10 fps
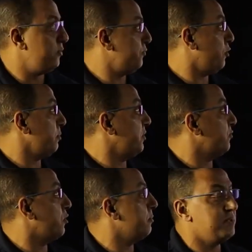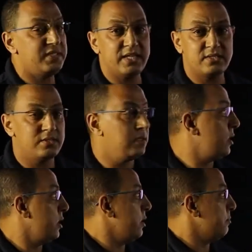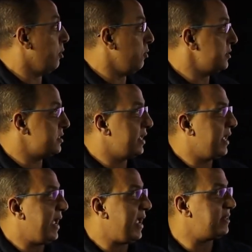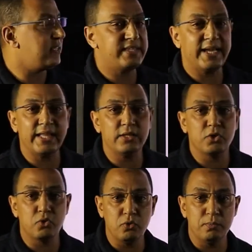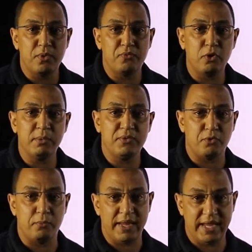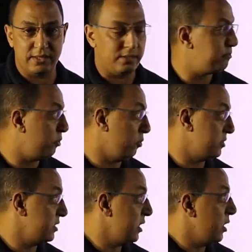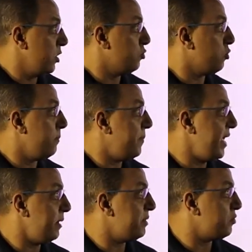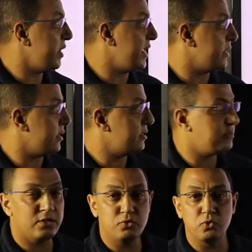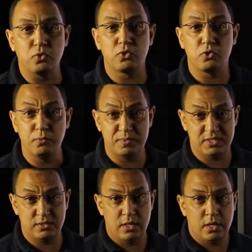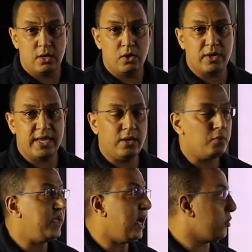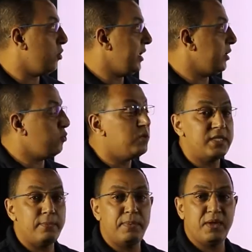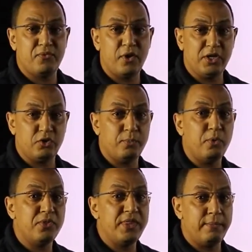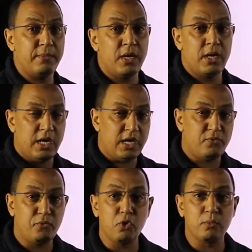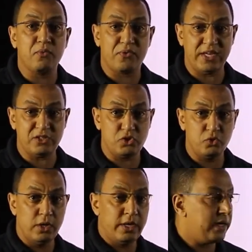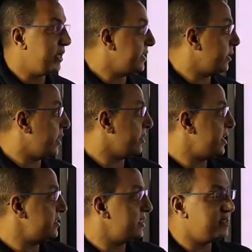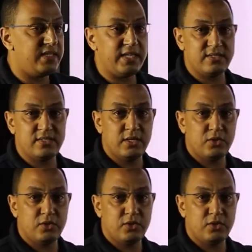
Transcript: formed from 6 balls and the second group formed from 8 balls. To compare between the two groups, okay, we are going to simplify to put them in form of ratio written like this, 6